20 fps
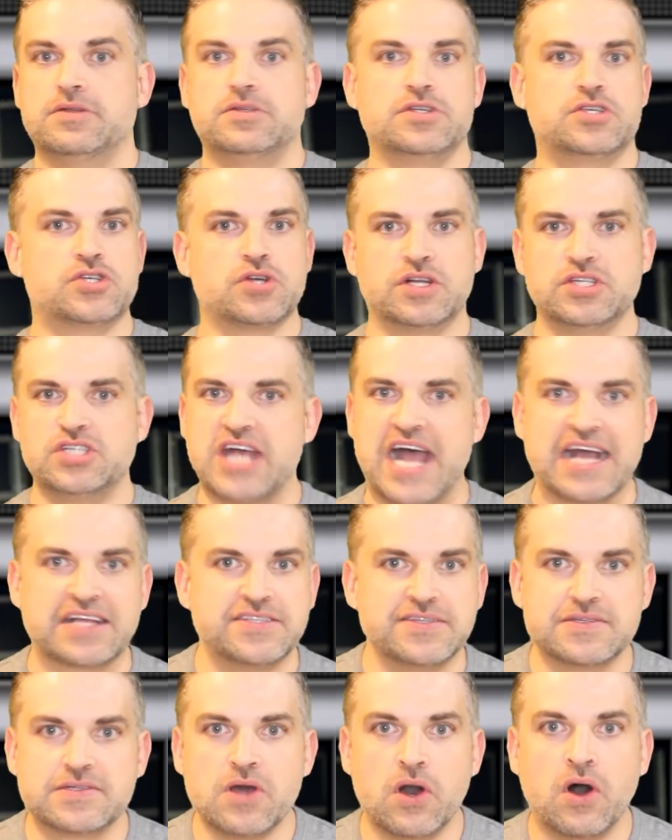DeSean
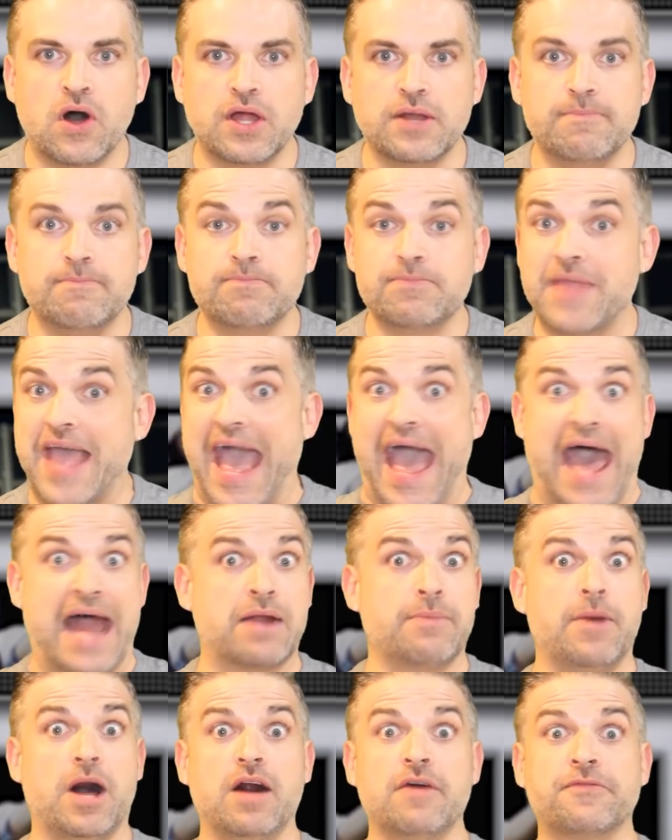Jackson's gone.
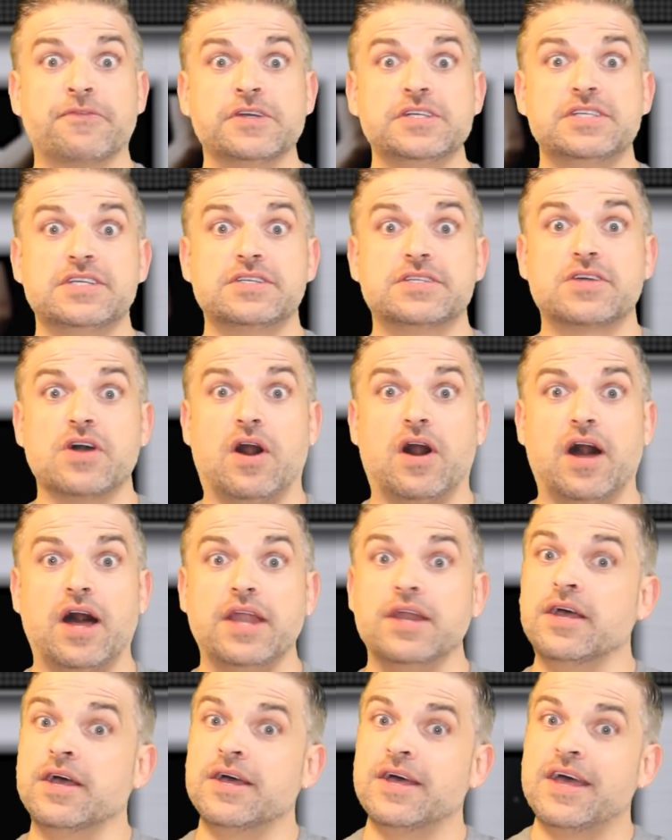Adam Humphries is
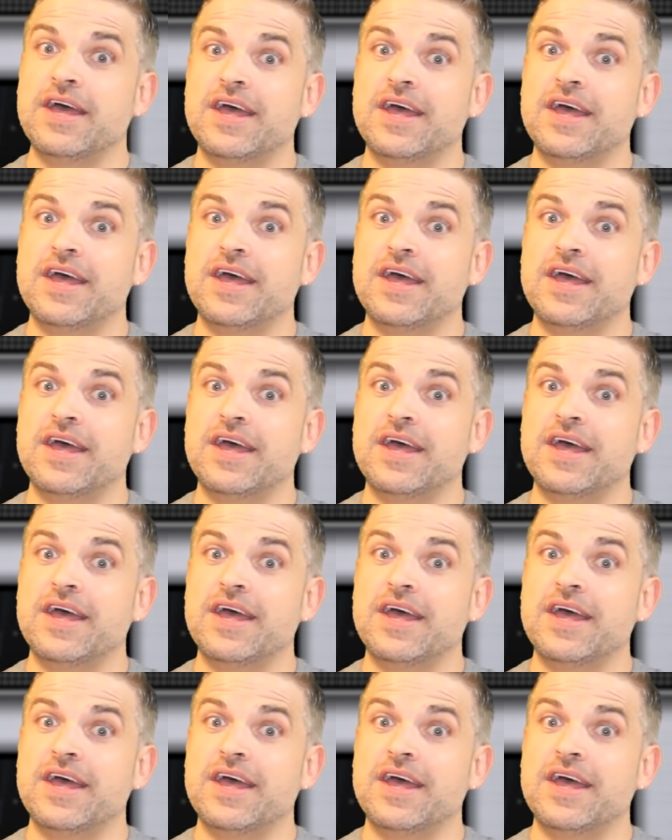gone.